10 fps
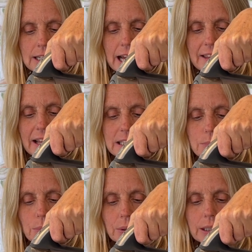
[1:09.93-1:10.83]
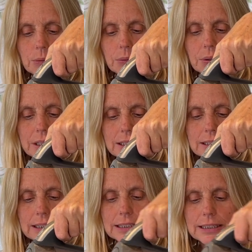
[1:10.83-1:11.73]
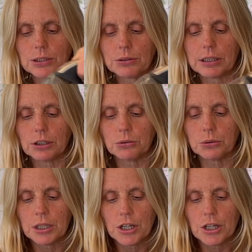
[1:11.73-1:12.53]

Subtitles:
And that's boiling water. And so you'll